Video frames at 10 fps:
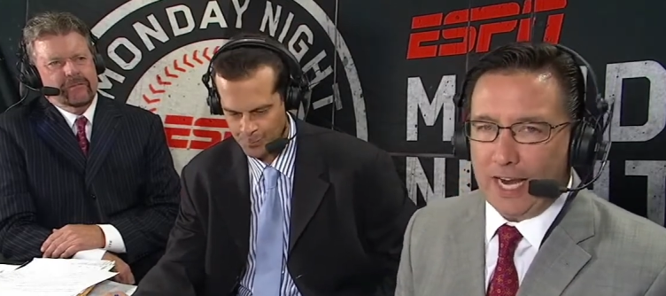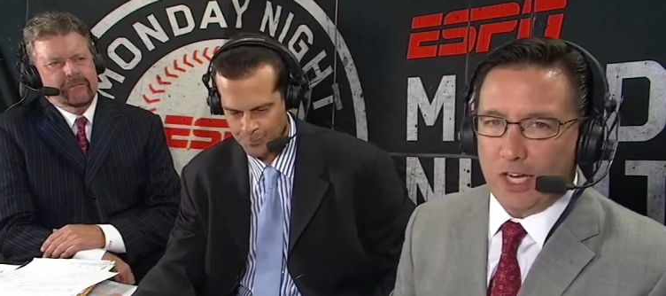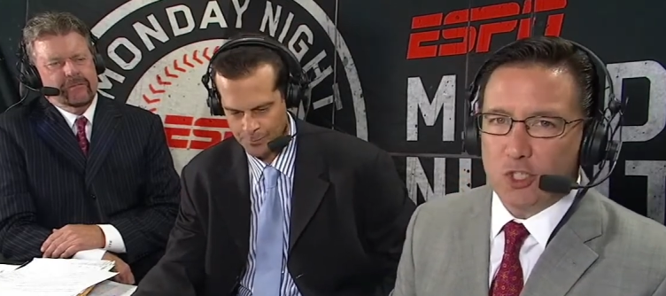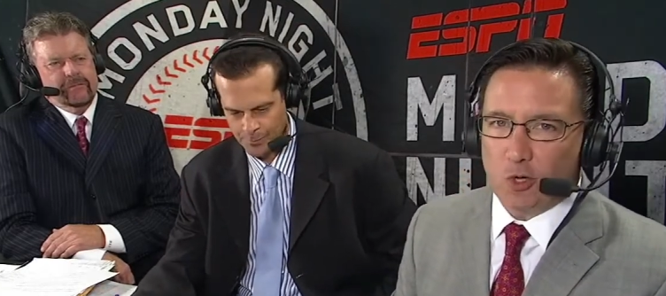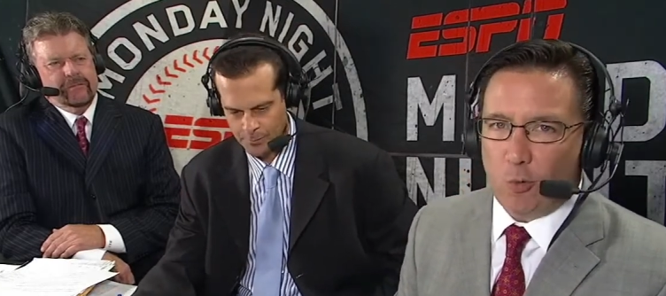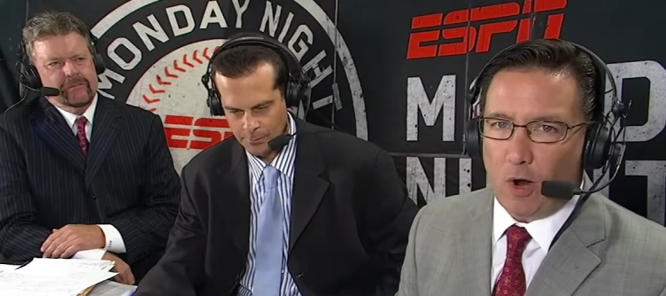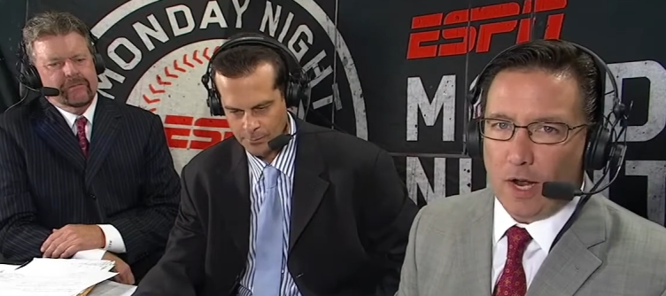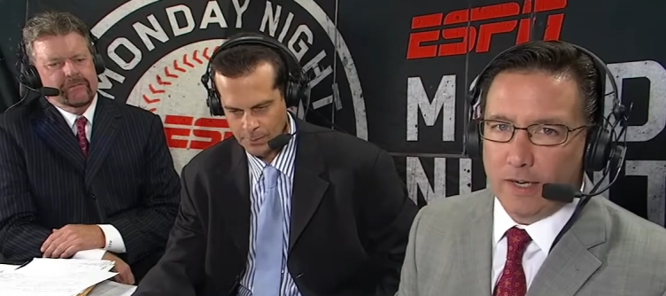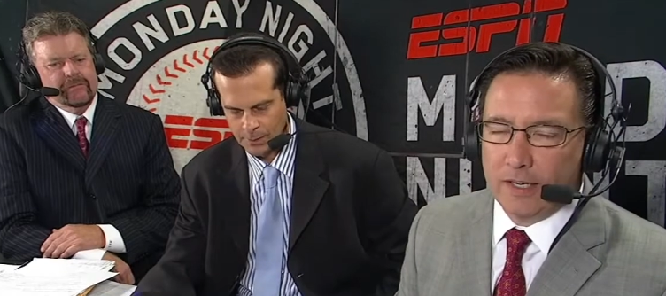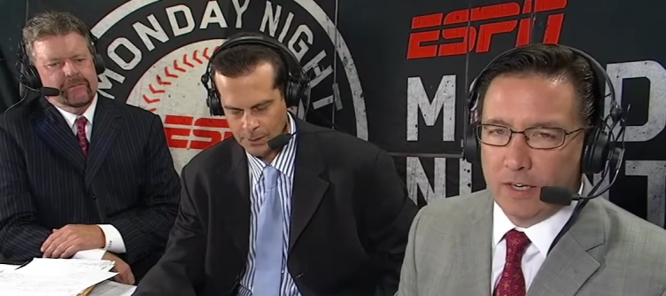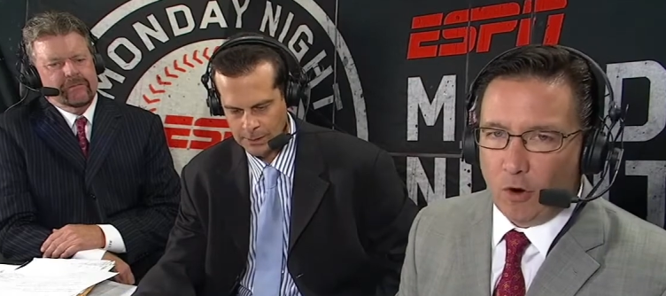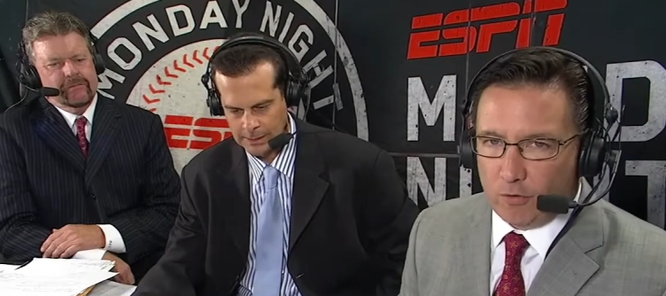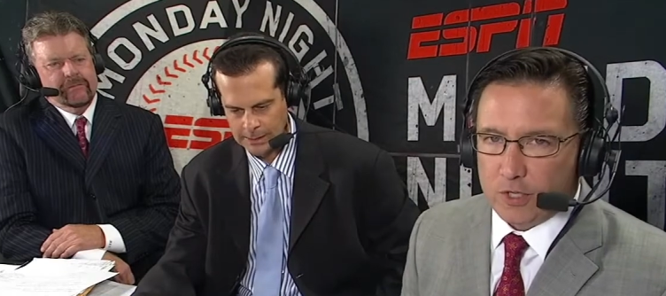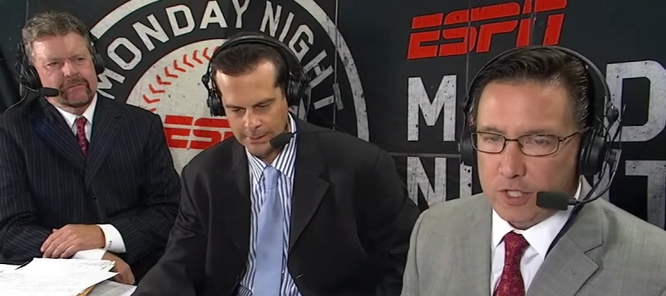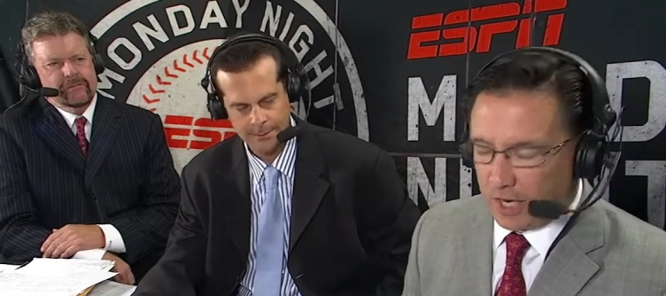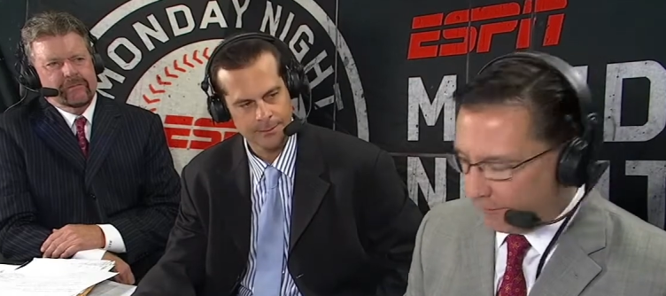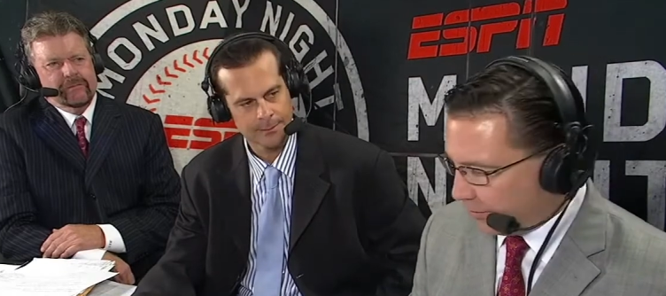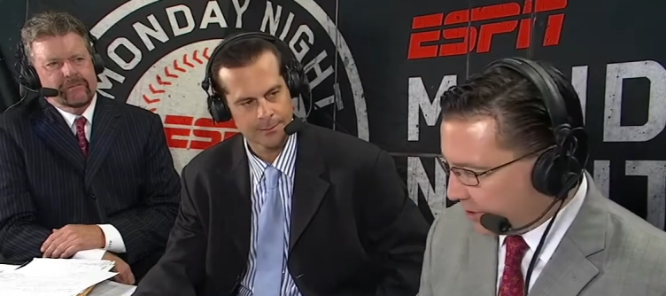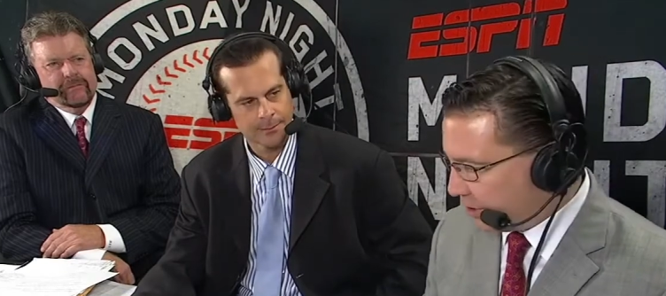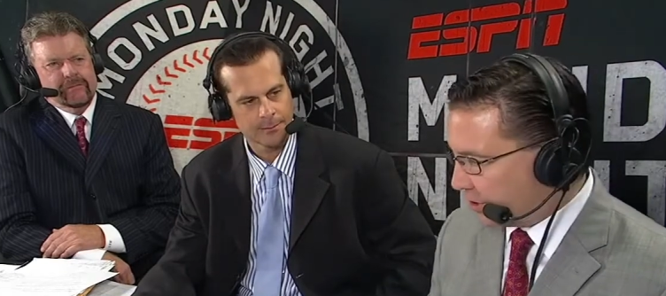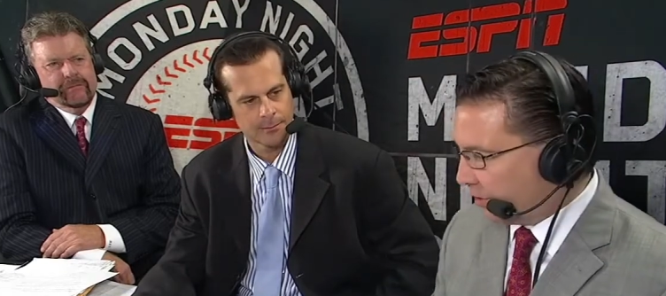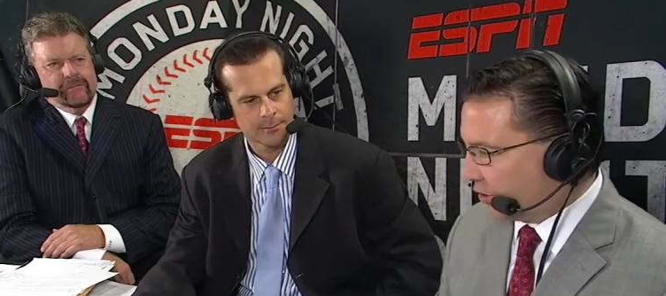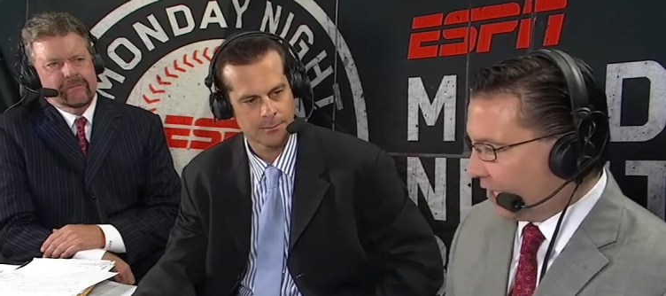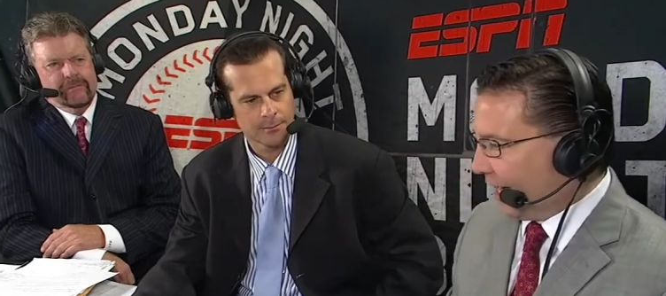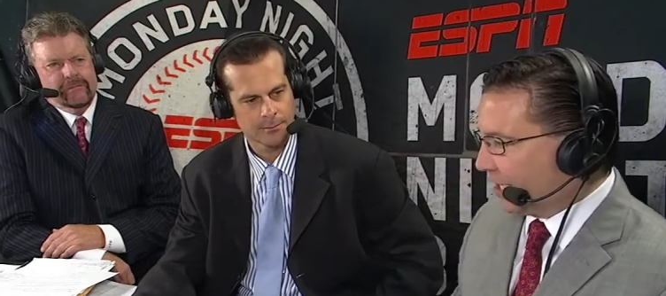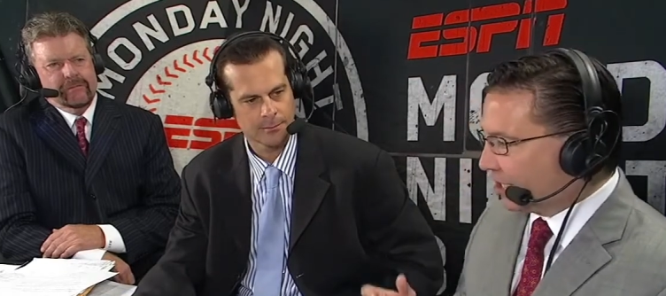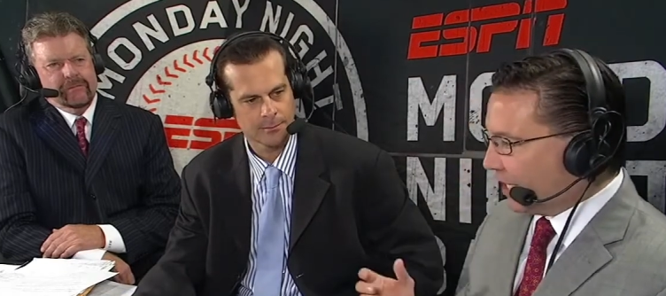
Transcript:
Speaker 1: 8 to 1 over the San Francisco Giants.